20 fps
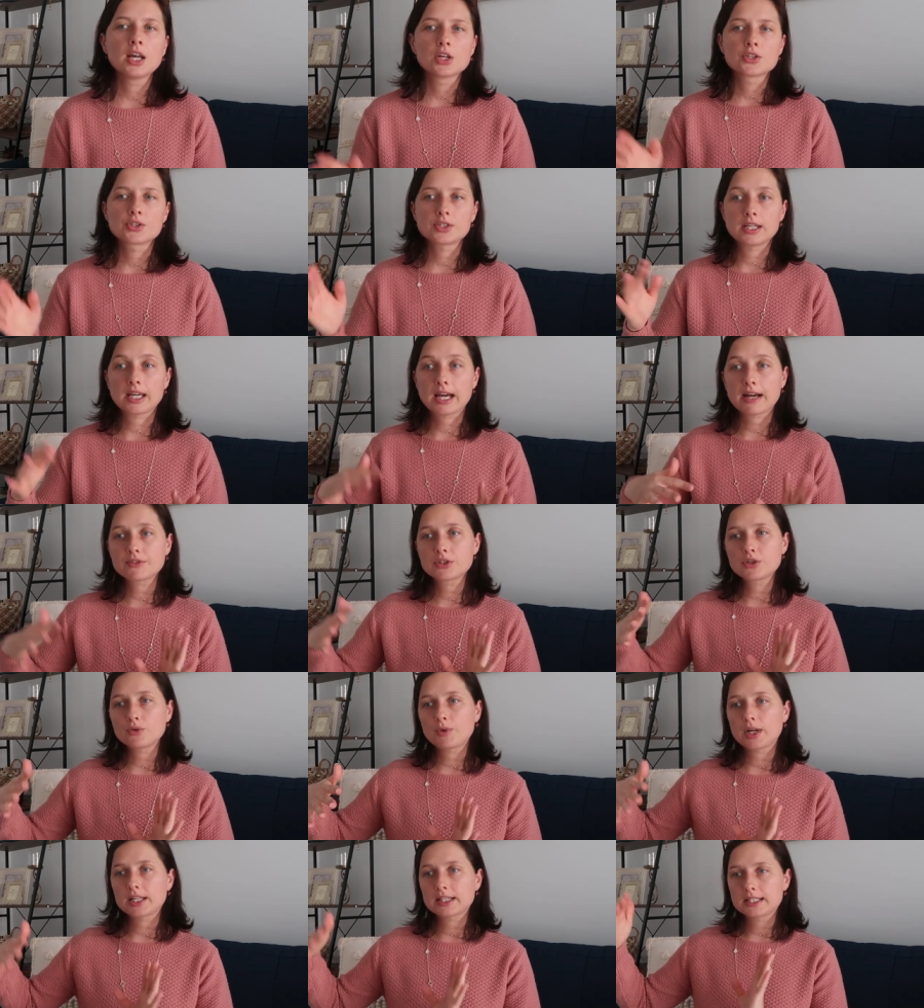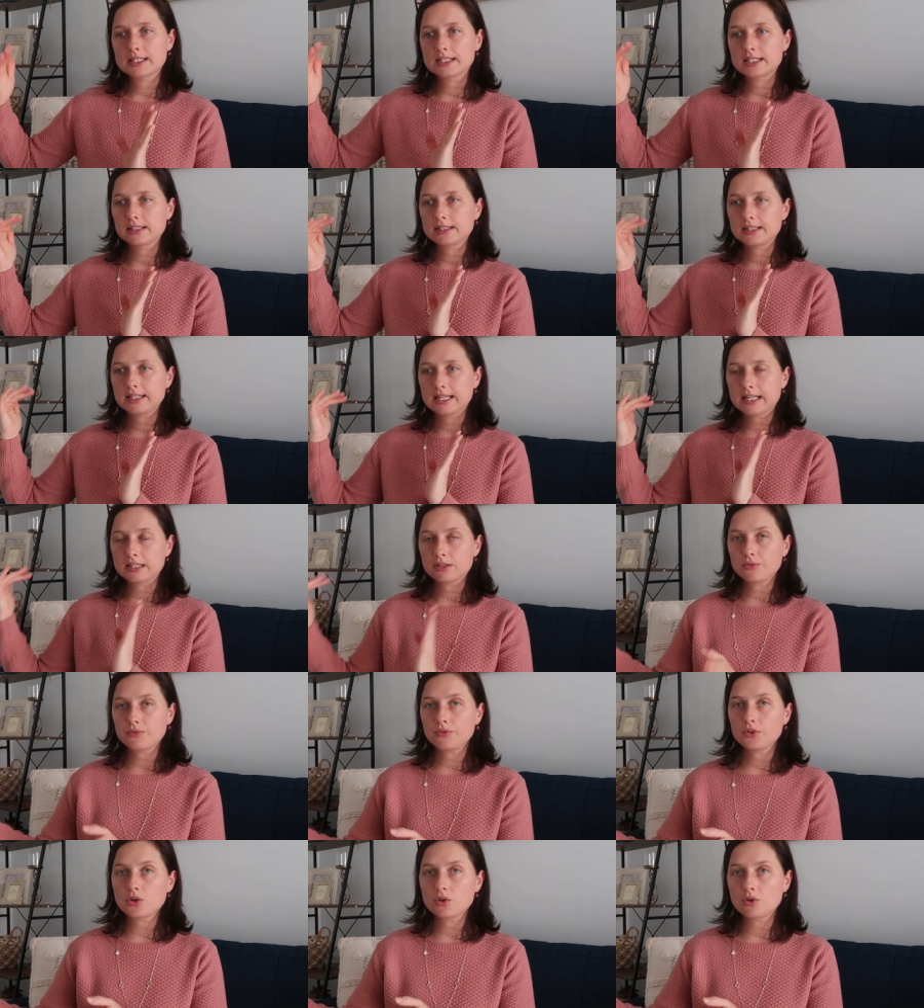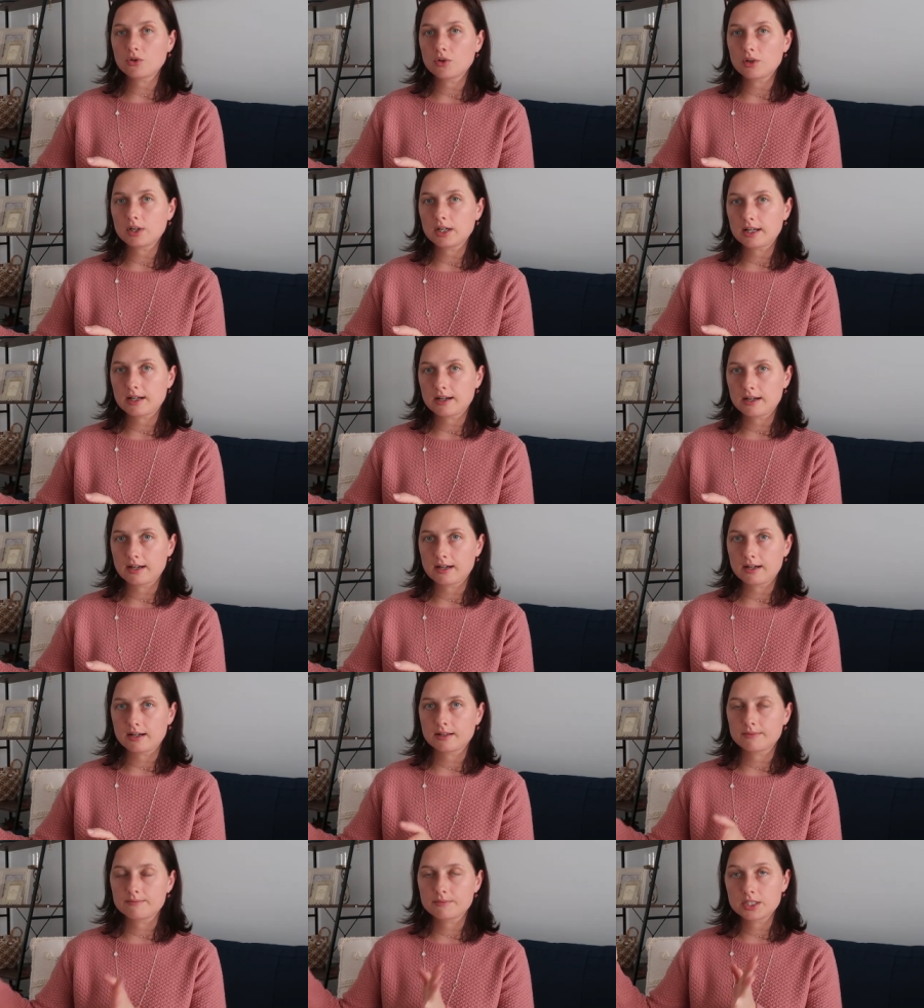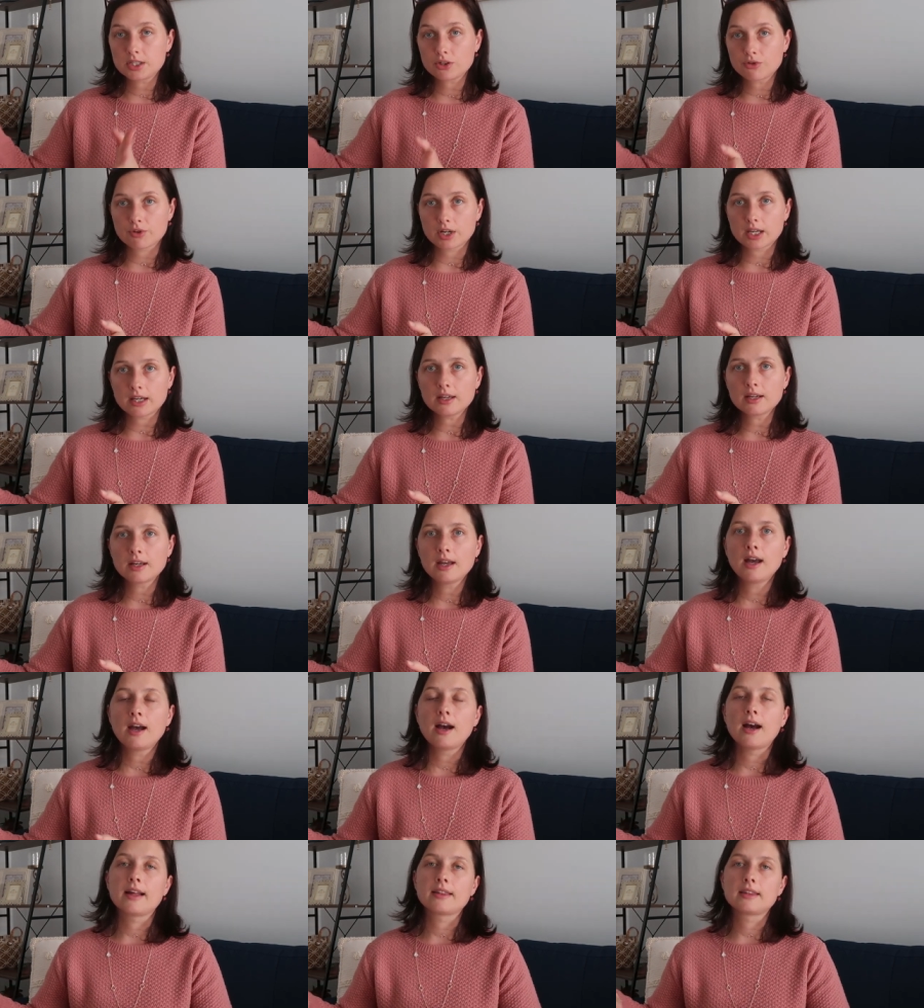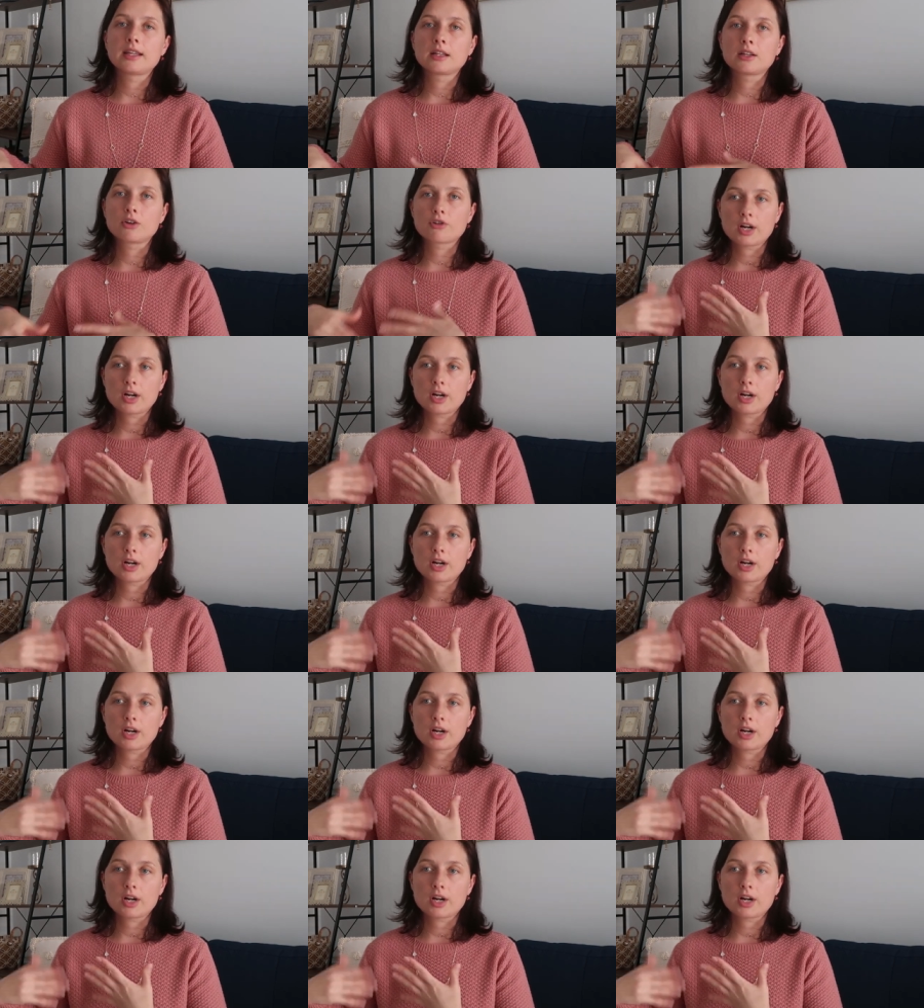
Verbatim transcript: So you have to wait until the end of your uh, degree and then